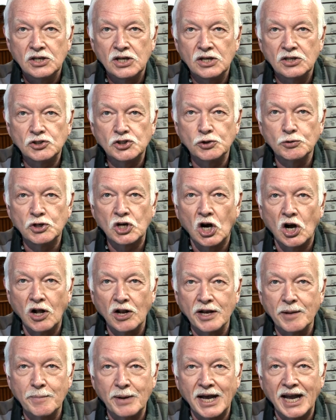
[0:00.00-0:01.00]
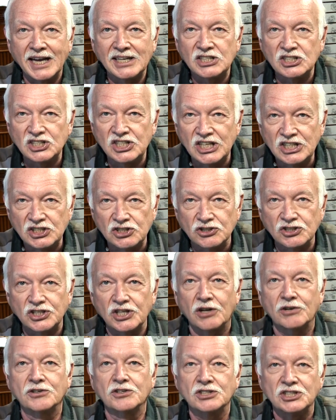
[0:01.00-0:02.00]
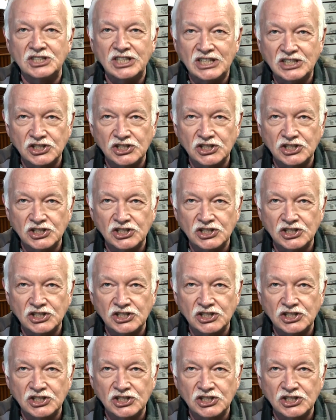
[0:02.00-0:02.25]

to call to mind, to teach your children, to teach